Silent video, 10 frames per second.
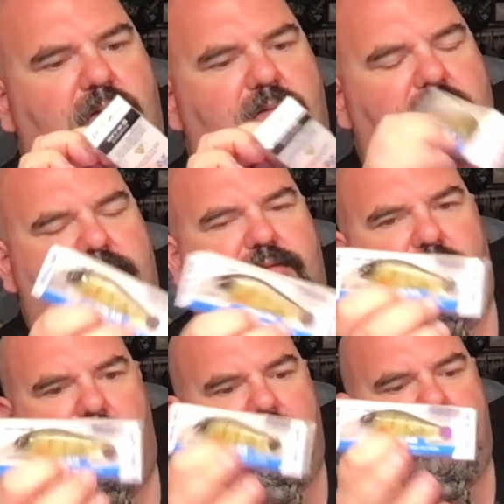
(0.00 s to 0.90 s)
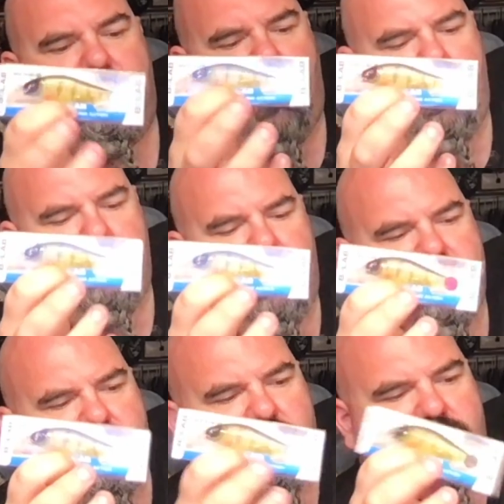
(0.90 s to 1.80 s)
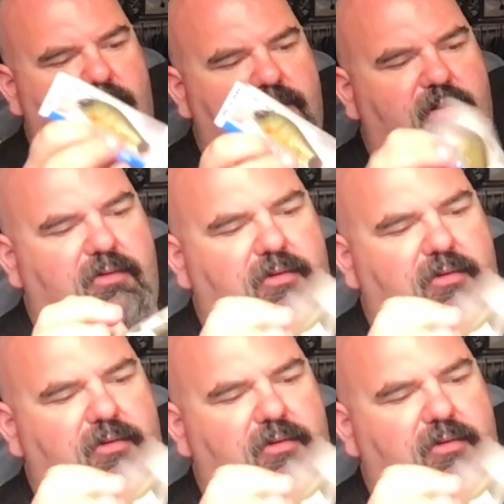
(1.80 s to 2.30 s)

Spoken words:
That's the one I'm probably most looking forward to using